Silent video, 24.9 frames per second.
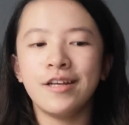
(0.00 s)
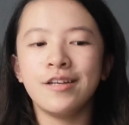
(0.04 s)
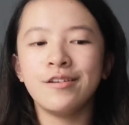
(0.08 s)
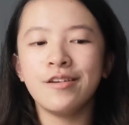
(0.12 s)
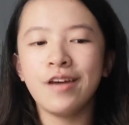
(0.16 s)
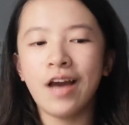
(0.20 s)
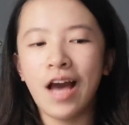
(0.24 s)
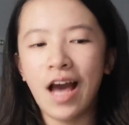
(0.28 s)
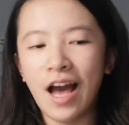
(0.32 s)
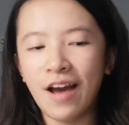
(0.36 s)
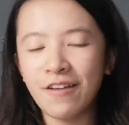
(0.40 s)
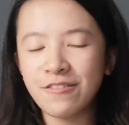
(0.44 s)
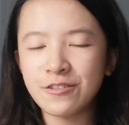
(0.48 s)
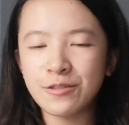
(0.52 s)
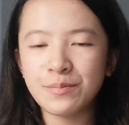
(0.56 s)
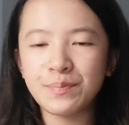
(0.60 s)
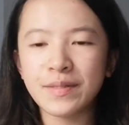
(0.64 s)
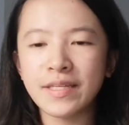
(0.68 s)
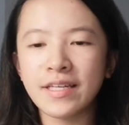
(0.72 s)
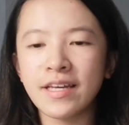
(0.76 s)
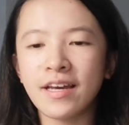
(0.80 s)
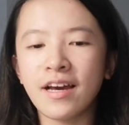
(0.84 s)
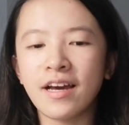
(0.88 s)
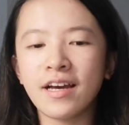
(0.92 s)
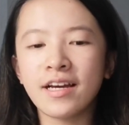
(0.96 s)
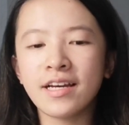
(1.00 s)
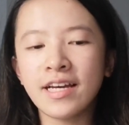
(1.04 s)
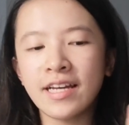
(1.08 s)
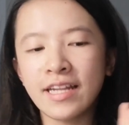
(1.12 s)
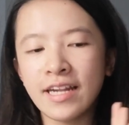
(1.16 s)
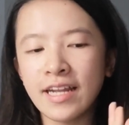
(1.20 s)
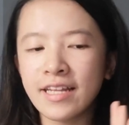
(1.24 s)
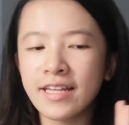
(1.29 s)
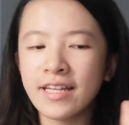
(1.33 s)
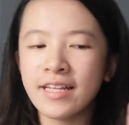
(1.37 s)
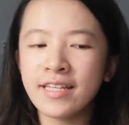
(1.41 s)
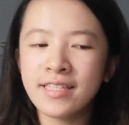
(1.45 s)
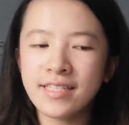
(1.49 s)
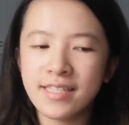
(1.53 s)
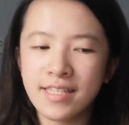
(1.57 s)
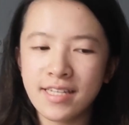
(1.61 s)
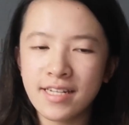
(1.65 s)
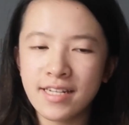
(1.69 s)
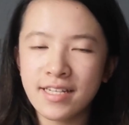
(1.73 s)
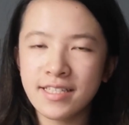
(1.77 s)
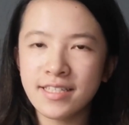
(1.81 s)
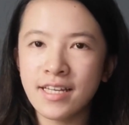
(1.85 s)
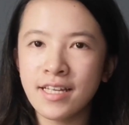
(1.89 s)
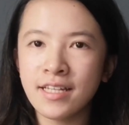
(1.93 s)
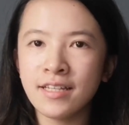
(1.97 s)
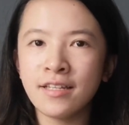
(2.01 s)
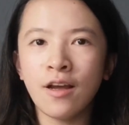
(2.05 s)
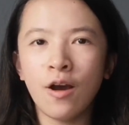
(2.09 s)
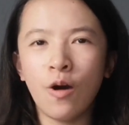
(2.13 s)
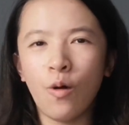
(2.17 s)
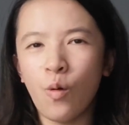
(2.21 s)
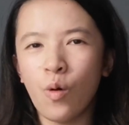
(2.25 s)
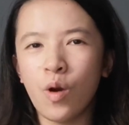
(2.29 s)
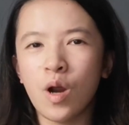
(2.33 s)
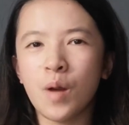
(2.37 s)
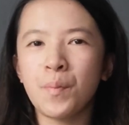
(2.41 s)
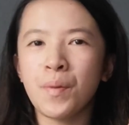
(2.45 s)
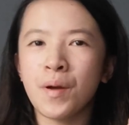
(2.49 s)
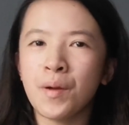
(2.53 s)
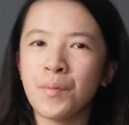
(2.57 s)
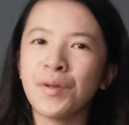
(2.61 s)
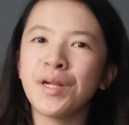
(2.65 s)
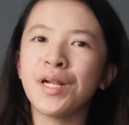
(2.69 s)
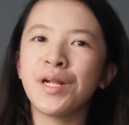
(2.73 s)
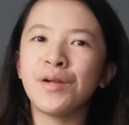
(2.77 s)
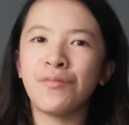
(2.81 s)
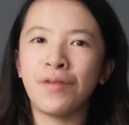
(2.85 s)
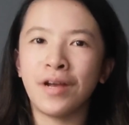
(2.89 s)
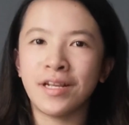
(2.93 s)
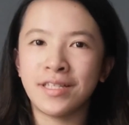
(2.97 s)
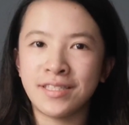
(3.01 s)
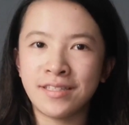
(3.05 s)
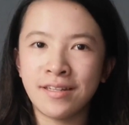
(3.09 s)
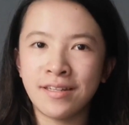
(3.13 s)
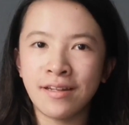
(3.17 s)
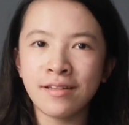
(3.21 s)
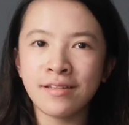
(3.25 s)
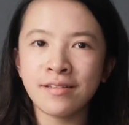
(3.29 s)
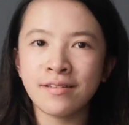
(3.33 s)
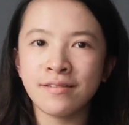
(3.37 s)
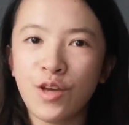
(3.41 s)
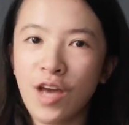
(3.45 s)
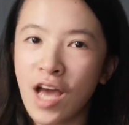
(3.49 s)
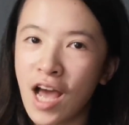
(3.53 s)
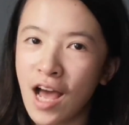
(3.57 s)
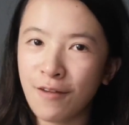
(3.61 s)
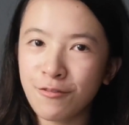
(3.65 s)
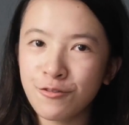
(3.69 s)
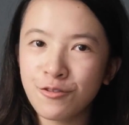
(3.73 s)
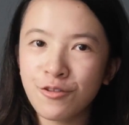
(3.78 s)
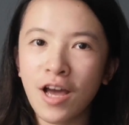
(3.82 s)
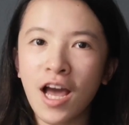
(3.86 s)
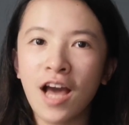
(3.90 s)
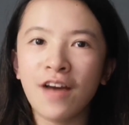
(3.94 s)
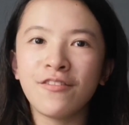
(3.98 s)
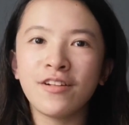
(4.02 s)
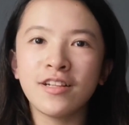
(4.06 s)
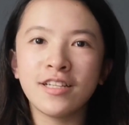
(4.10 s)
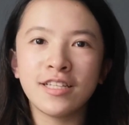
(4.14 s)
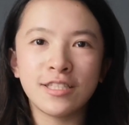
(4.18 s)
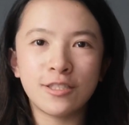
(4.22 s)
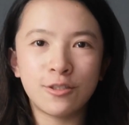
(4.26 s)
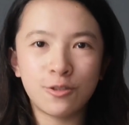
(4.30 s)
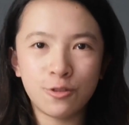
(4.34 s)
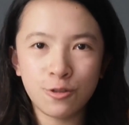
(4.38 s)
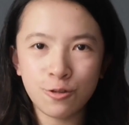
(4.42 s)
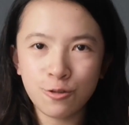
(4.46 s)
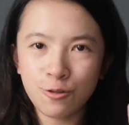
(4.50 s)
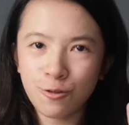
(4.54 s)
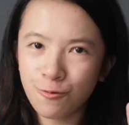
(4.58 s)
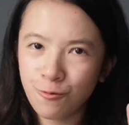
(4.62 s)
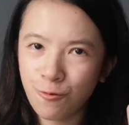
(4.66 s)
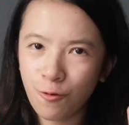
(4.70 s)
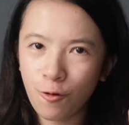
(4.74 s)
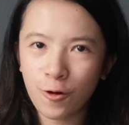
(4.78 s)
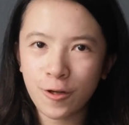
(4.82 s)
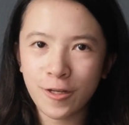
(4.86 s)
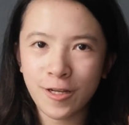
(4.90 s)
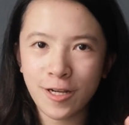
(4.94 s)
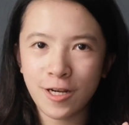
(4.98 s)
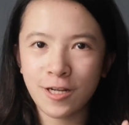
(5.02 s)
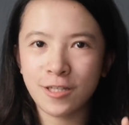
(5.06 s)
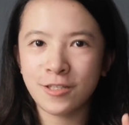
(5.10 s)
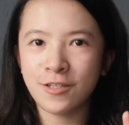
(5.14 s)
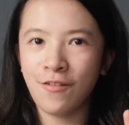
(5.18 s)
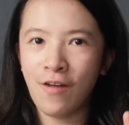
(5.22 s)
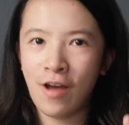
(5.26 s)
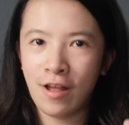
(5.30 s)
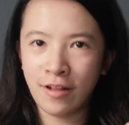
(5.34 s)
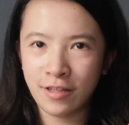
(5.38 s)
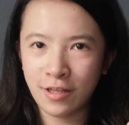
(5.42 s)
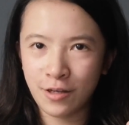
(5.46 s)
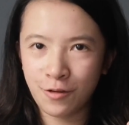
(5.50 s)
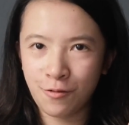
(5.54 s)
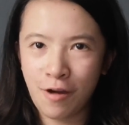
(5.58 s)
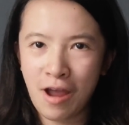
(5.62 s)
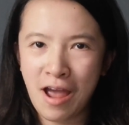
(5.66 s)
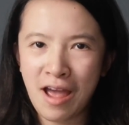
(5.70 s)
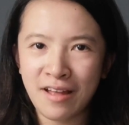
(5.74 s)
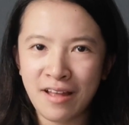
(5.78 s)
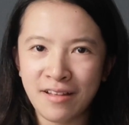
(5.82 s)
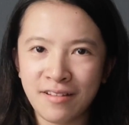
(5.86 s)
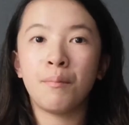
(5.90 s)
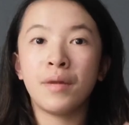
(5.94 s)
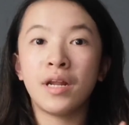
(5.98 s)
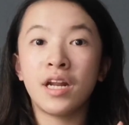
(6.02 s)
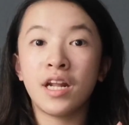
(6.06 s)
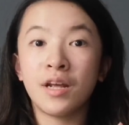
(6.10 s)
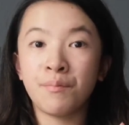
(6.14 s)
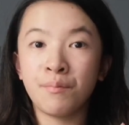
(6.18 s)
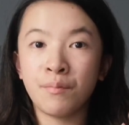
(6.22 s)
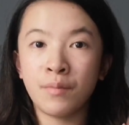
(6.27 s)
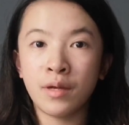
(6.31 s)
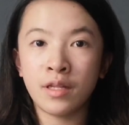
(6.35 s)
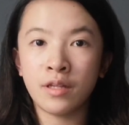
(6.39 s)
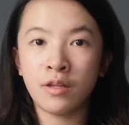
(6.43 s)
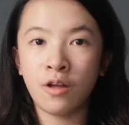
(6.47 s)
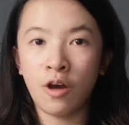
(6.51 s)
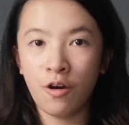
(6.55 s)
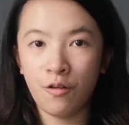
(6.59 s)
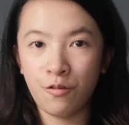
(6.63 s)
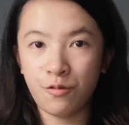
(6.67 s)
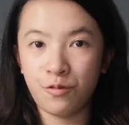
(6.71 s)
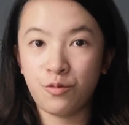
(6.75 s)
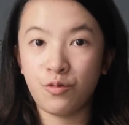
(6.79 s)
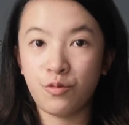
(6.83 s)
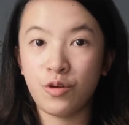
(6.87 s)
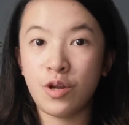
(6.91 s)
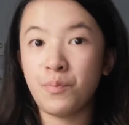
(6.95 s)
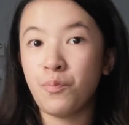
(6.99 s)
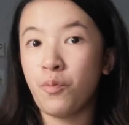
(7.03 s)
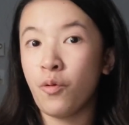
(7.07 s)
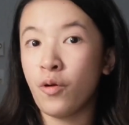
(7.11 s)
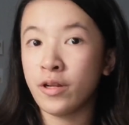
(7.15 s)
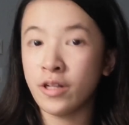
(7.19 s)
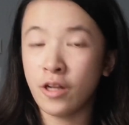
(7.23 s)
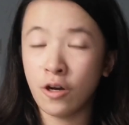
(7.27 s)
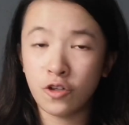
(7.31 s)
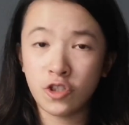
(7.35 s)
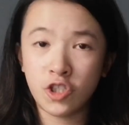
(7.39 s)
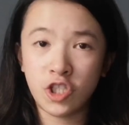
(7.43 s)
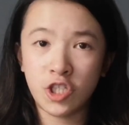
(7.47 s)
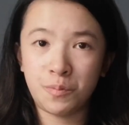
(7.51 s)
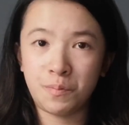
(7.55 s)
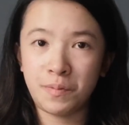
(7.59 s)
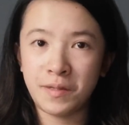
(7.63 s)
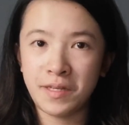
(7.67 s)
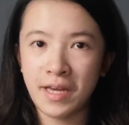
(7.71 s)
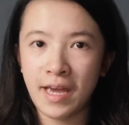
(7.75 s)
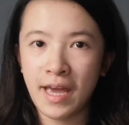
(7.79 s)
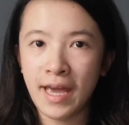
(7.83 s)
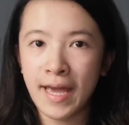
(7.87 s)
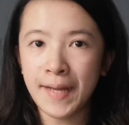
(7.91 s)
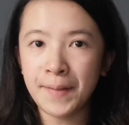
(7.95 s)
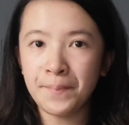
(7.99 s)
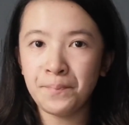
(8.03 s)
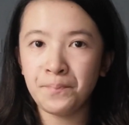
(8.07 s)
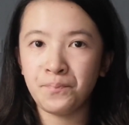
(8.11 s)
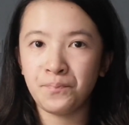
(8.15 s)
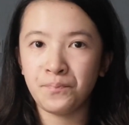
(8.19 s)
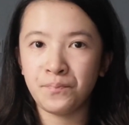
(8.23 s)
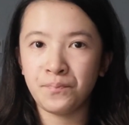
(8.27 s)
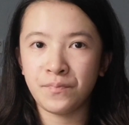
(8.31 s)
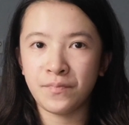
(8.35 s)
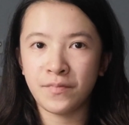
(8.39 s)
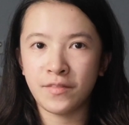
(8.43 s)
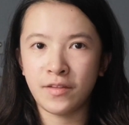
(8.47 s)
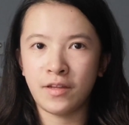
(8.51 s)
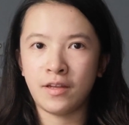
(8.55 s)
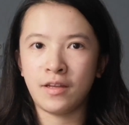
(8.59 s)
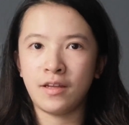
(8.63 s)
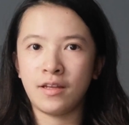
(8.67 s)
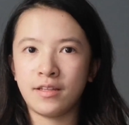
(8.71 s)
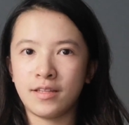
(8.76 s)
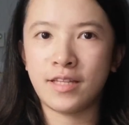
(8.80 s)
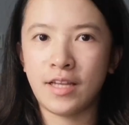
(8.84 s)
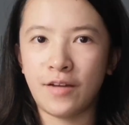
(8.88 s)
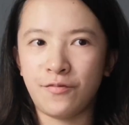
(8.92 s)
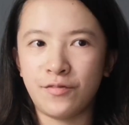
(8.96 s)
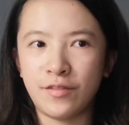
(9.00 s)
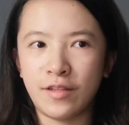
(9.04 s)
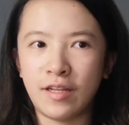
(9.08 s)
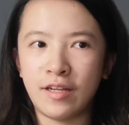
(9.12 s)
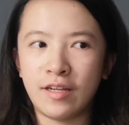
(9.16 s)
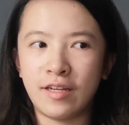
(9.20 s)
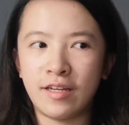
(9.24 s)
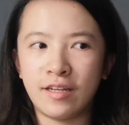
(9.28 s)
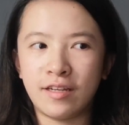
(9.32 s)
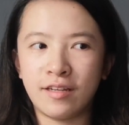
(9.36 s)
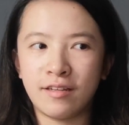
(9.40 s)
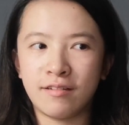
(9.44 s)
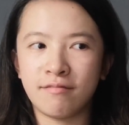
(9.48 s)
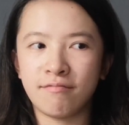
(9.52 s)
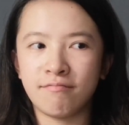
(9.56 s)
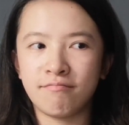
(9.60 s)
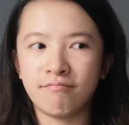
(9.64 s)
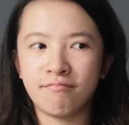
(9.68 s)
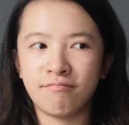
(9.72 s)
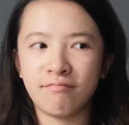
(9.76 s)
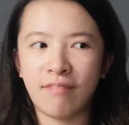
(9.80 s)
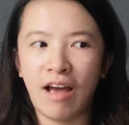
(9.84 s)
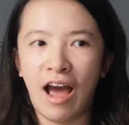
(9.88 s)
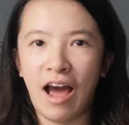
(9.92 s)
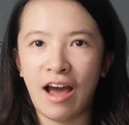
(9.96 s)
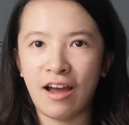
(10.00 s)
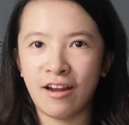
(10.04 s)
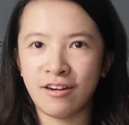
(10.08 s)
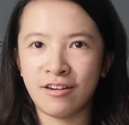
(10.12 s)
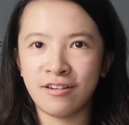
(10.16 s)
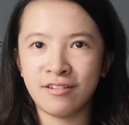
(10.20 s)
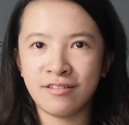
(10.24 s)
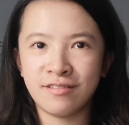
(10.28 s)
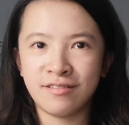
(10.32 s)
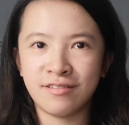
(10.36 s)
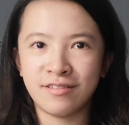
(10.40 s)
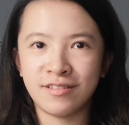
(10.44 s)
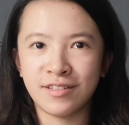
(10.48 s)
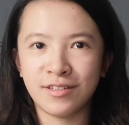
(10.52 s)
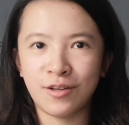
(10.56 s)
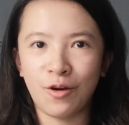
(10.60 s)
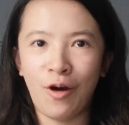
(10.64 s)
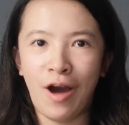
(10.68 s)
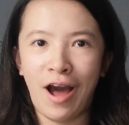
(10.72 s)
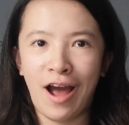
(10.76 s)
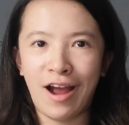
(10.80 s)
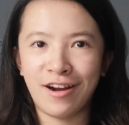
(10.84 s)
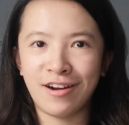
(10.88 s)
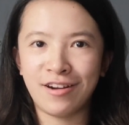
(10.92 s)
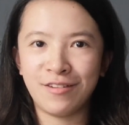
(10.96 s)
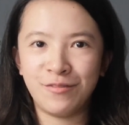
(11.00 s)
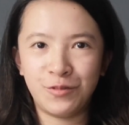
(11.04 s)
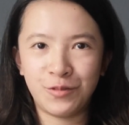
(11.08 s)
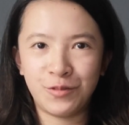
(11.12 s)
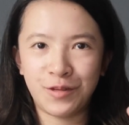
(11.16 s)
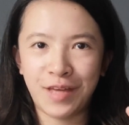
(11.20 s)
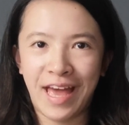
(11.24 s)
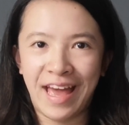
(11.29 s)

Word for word: you have to be a Canadian citizen or a permanent resident. You have to have at least two to four years of undergrad, minimum of three point oh G P A, definitely higher, go higher if you